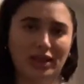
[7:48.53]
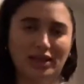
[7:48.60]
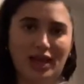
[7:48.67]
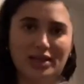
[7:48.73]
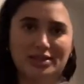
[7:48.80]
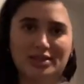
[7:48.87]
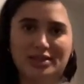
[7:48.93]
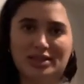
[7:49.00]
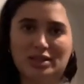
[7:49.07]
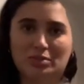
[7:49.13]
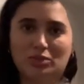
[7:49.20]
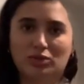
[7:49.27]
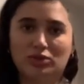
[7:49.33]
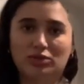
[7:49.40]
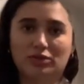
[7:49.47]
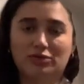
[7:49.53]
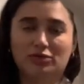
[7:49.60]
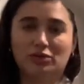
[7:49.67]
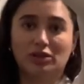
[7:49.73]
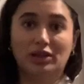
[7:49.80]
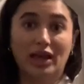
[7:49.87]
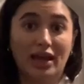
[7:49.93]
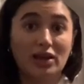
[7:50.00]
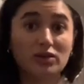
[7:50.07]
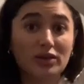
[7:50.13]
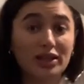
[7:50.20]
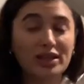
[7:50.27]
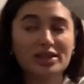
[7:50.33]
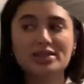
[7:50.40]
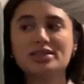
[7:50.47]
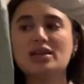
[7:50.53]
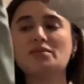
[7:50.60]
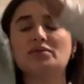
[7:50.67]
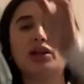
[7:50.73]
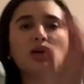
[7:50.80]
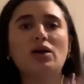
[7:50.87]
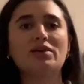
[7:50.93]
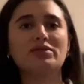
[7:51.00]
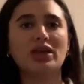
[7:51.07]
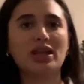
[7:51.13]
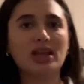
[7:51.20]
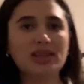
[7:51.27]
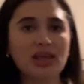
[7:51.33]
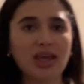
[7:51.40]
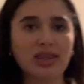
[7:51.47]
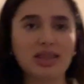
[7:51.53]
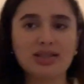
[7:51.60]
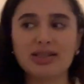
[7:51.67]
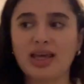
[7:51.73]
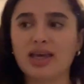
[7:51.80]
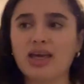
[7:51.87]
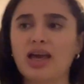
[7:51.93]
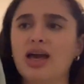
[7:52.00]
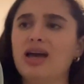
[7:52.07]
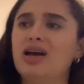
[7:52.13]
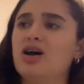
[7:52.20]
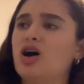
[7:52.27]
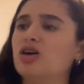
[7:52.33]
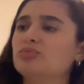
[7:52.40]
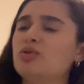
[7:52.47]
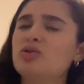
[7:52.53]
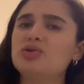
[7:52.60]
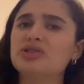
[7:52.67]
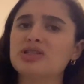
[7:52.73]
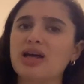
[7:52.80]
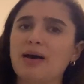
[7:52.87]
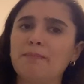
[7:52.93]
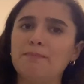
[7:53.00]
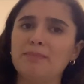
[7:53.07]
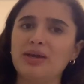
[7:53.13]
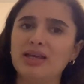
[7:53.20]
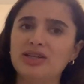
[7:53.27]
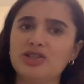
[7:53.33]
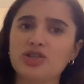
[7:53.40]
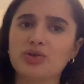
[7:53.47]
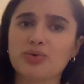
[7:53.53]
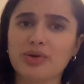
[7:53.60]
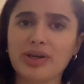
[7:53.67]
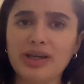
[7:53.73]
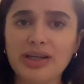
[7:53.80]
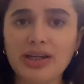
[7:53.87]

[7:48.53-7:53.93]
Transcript: nice and simple for layering and stuff, and I don't have anything in this like almost a mint green